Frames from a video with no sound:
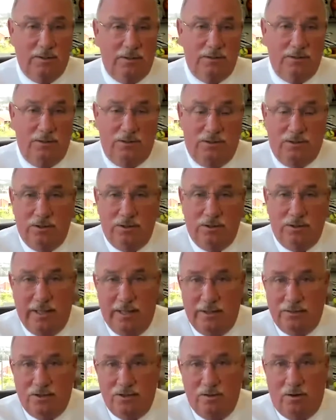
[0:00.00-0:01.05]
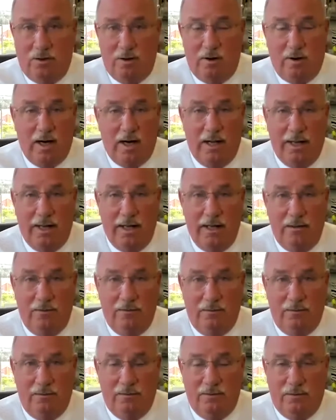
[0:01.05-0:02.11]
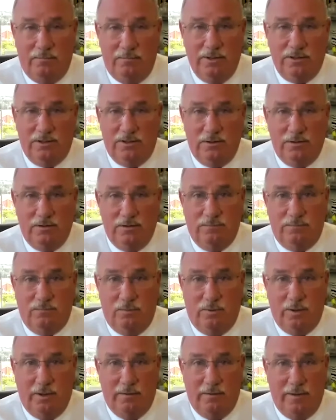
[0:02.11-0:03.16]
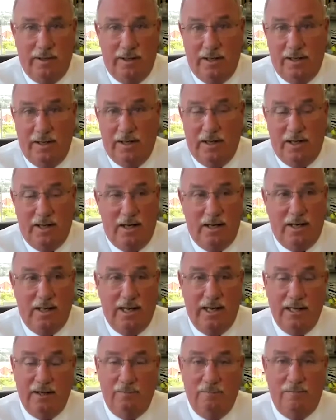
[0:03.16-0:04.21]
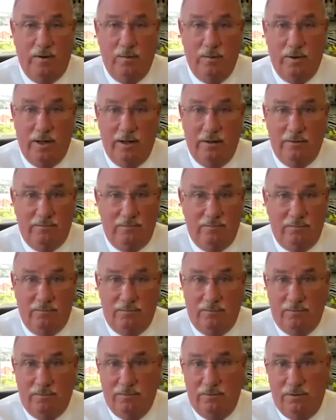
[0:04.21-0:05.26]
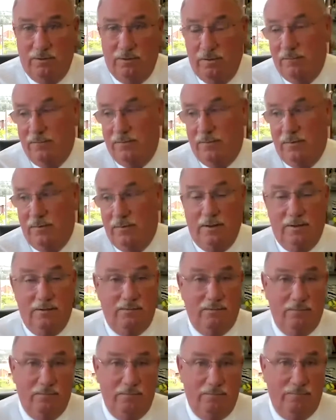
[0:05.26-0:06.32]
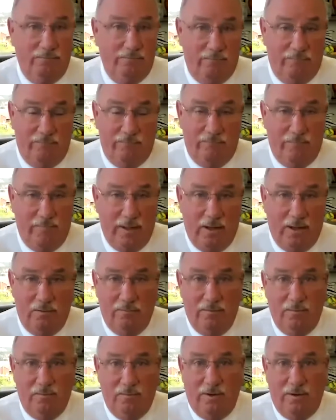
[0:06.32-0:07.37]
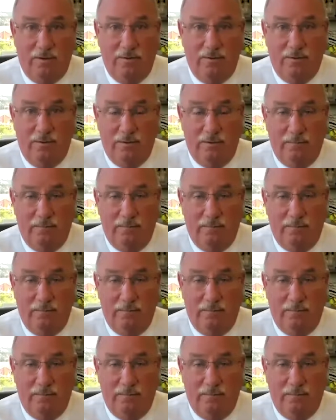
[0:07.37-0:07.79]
just ask your RIA to research it for you, and they can phone us, or you can phone us, or however you want to do it.